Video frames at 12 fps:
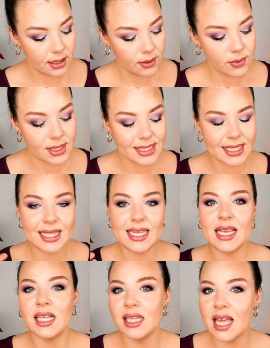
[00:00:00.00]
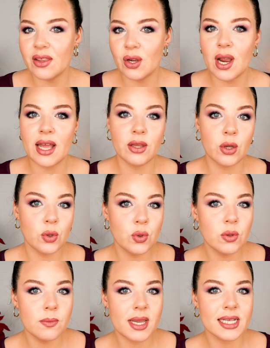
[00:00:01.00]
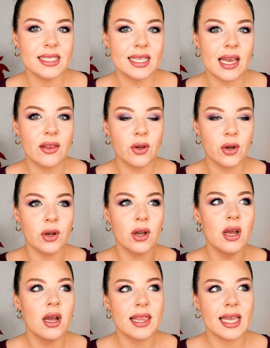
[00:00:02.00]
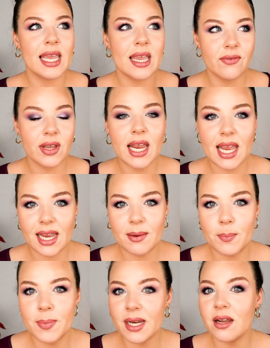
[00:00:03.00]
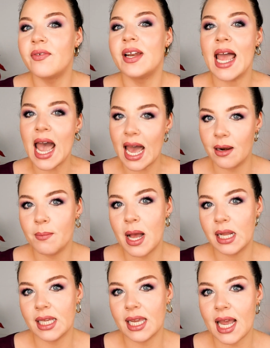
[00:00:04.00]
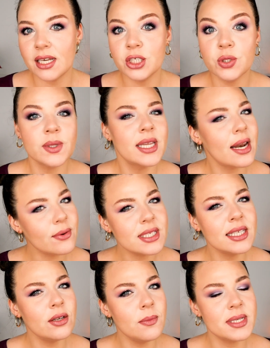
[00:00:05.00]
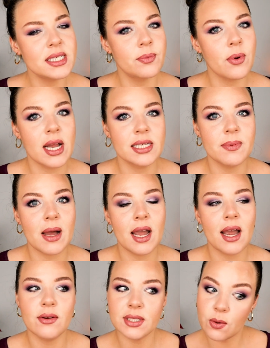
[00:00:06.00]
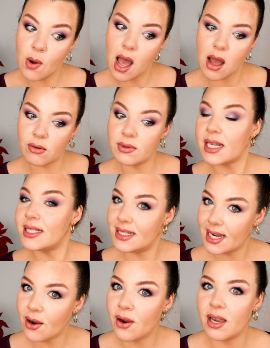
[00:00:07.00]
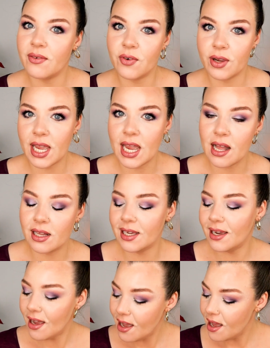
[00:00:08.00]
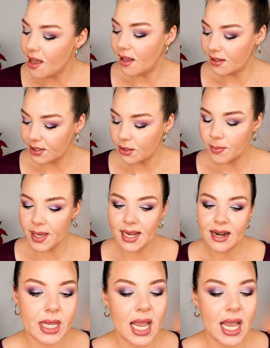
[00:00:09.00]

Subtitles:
It was the leather and the oud mixed together that gave it a bit of an animalic edge to it that I was a little bit surprised by. I was like, wow, that's daring for KAYALI a little bit.